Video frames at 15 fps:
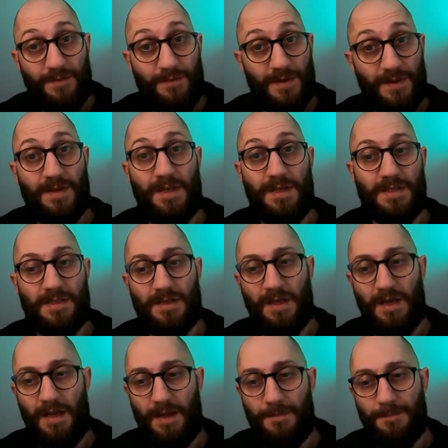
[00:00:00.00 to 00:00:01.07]
for this
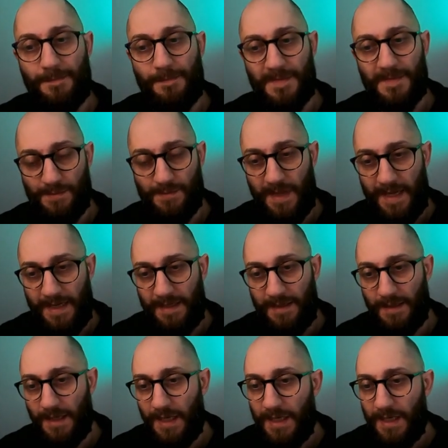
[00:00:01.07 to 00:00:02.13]
domain.